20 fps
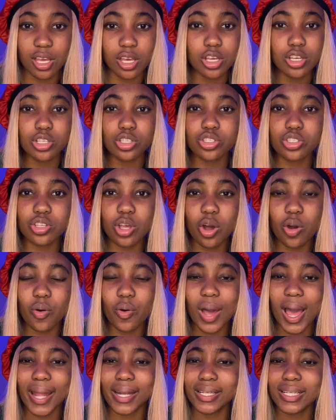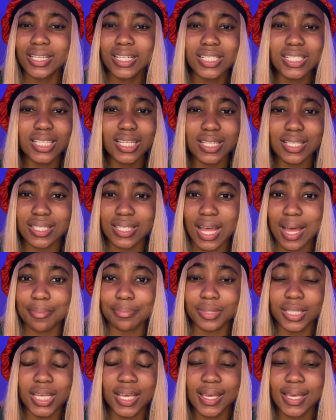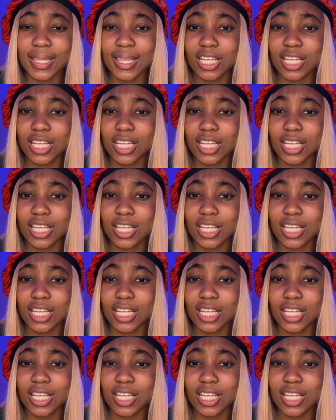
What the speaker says: So I need you to stop thinking